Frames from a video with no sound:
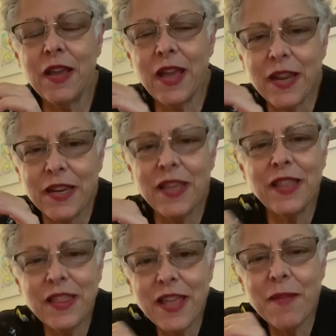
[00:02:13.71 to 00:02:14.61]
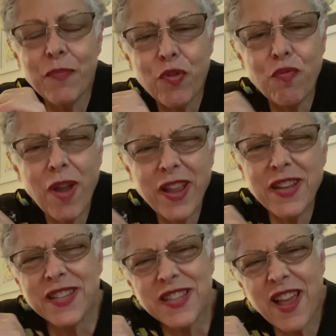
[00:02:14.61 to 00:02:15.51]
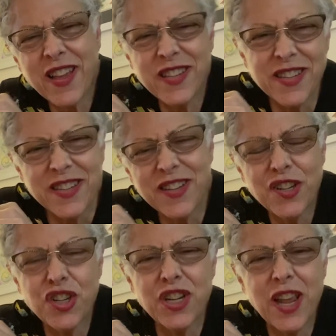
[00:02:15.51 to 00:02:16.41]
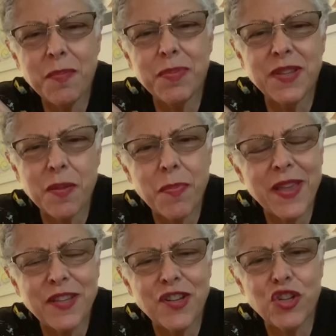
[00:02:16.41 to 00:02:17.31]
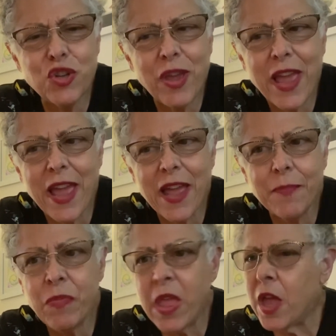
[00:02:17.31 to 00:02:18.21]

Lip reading: and get them the right sizes and shapes the best you can.